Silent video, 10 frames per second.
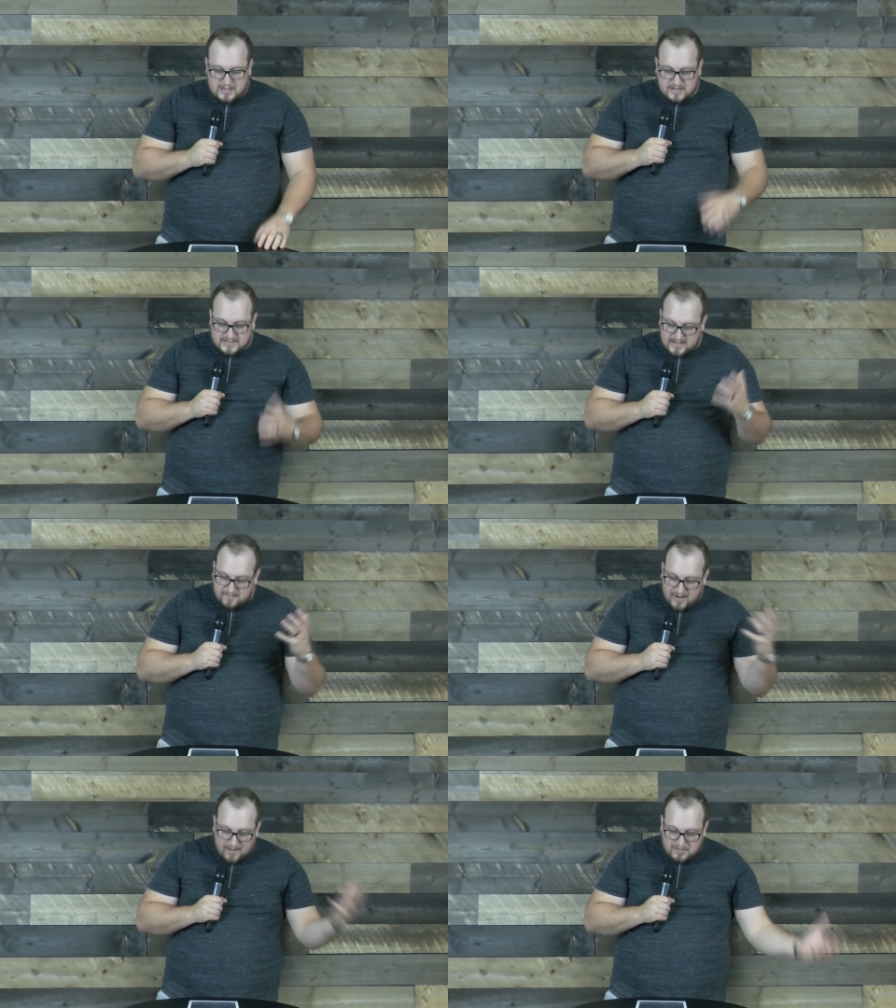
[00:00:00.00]
To see, the
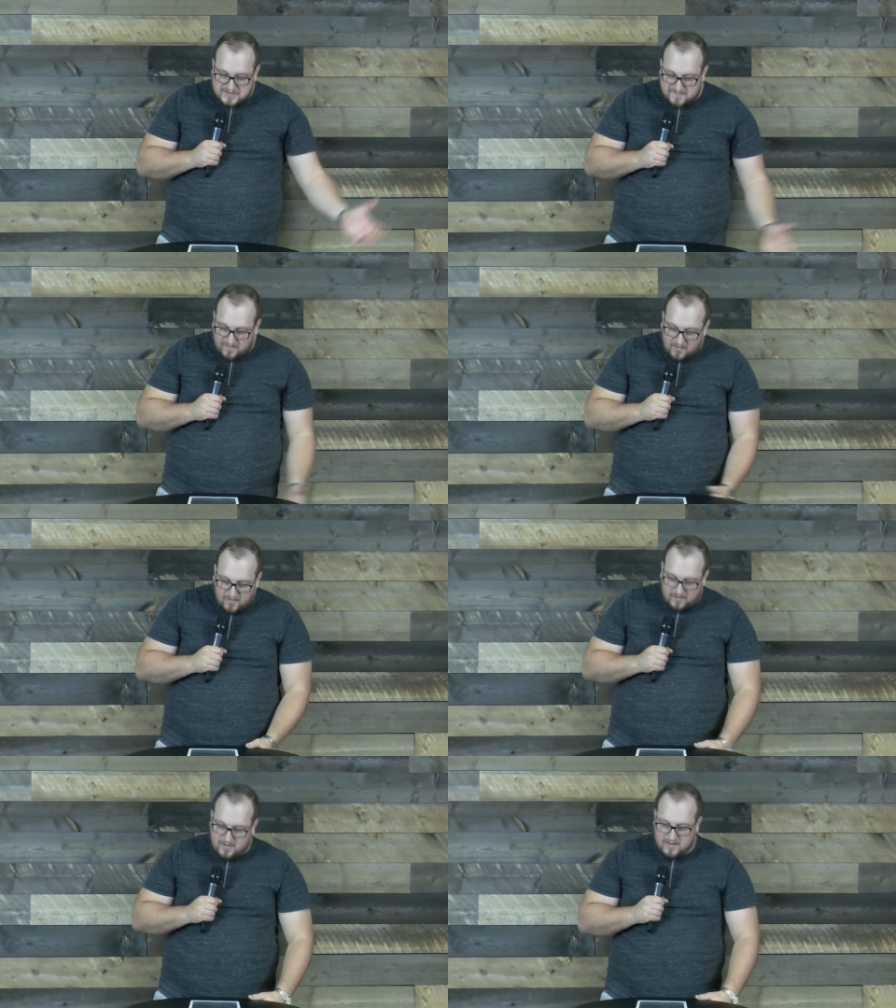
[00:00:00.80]
Bible's
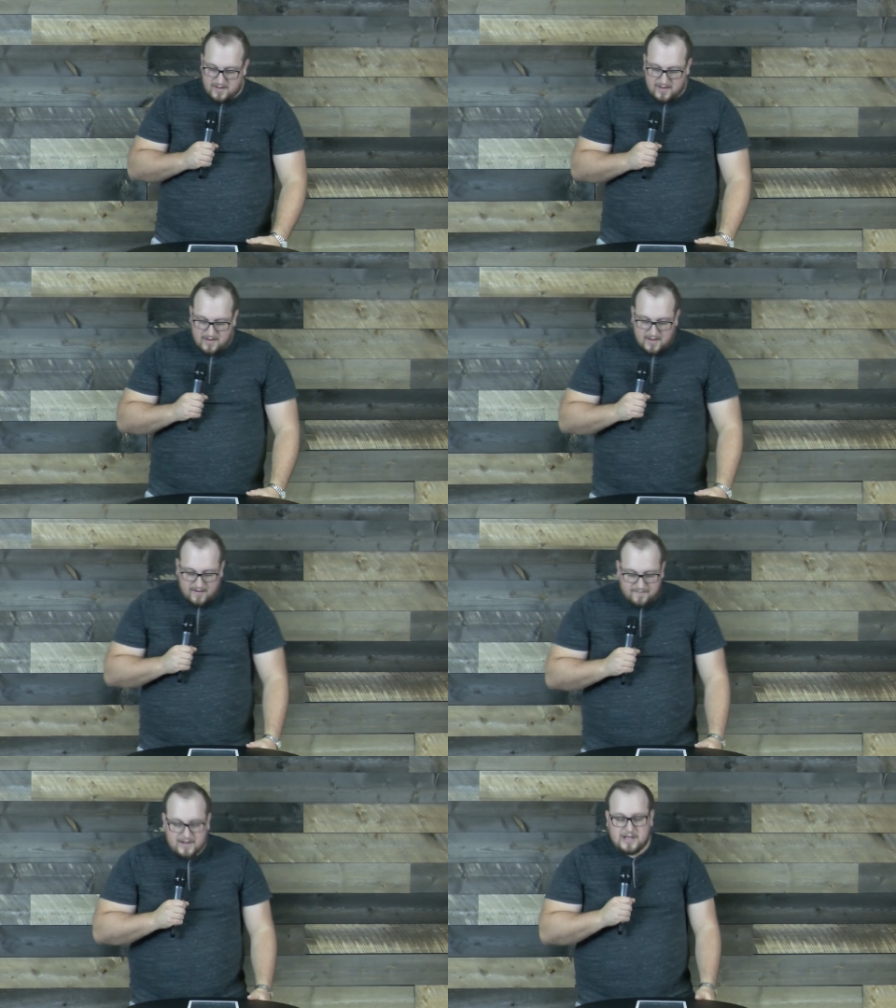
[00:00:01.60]
full
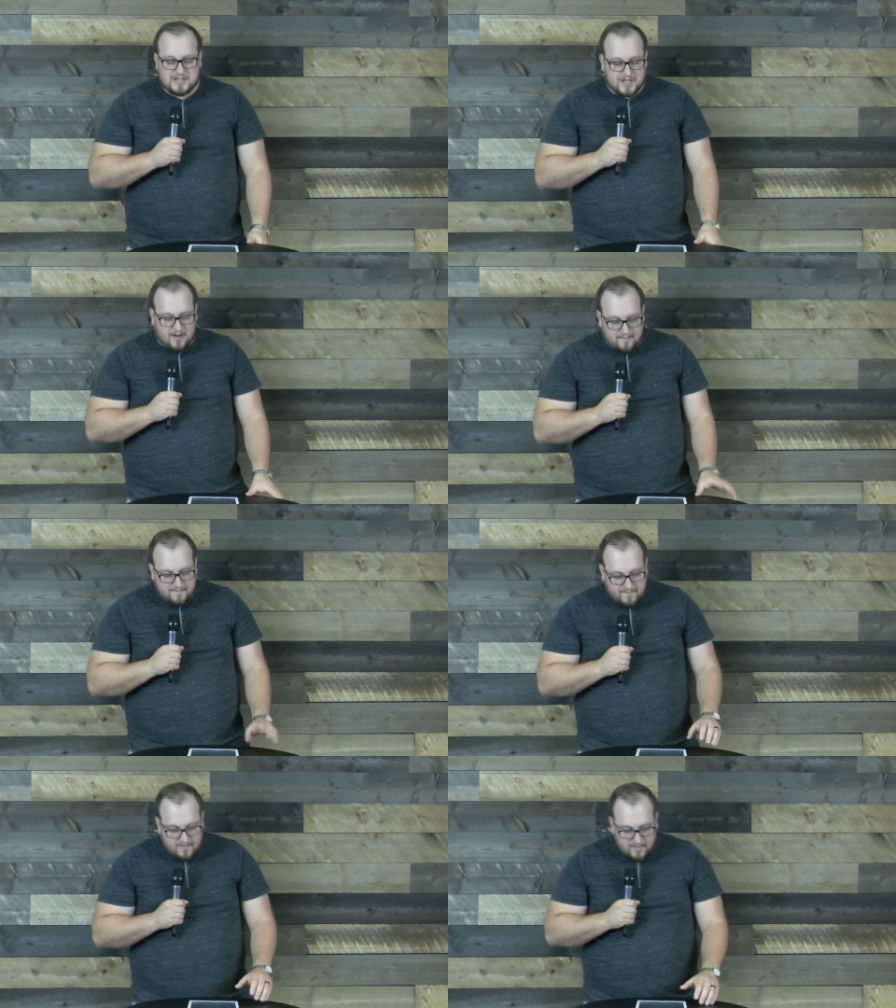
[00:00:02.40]
of teaching on
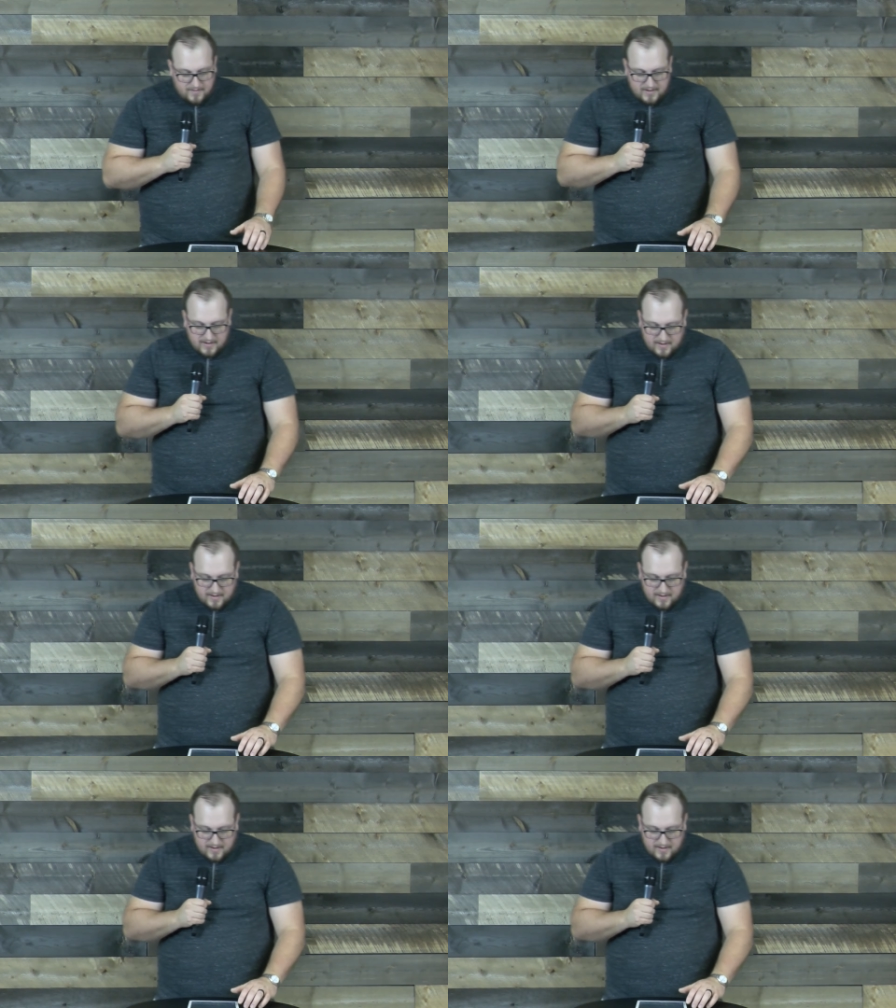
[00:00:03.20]
fruit.